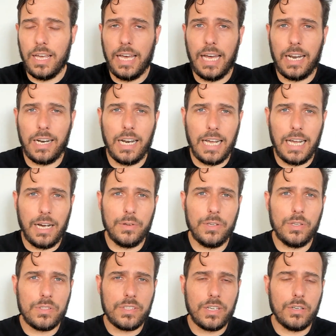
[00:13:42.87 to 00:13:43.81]
and allowing
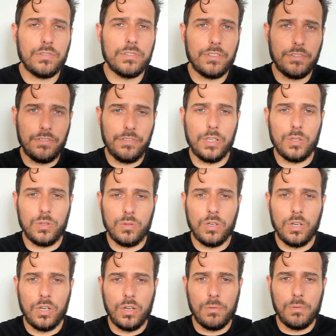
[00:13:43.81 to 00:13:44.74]
yourself to feel
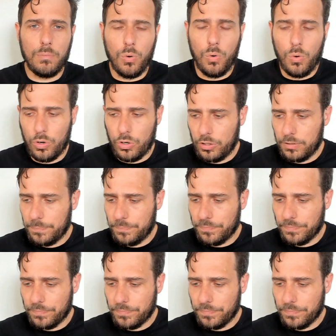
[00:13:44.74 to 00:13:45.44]
more